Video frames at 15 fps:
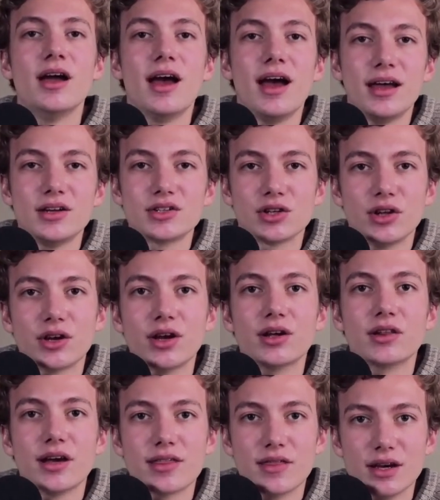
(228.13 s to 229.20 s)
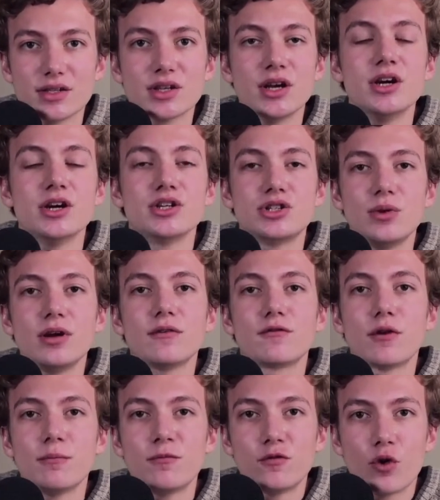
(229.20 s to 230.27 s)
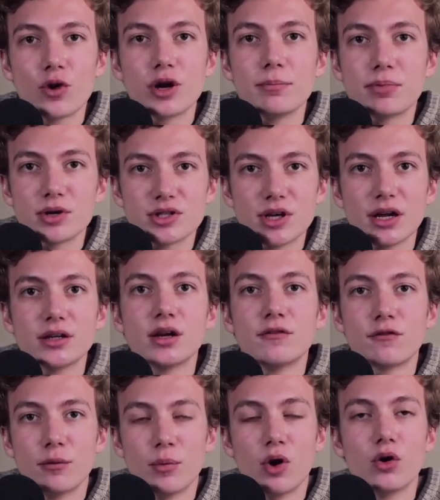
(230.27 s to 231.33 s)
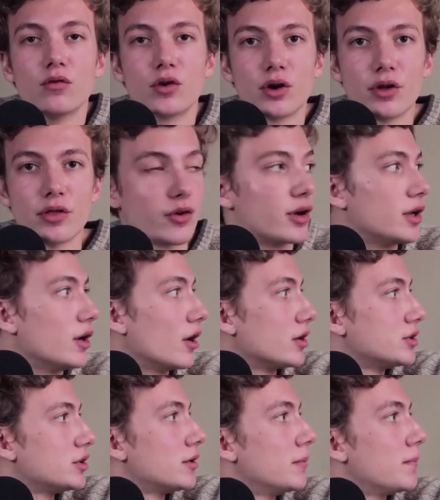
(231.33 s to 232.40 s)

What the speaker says: and is looking like this, shooting from 40% from over 30 yards.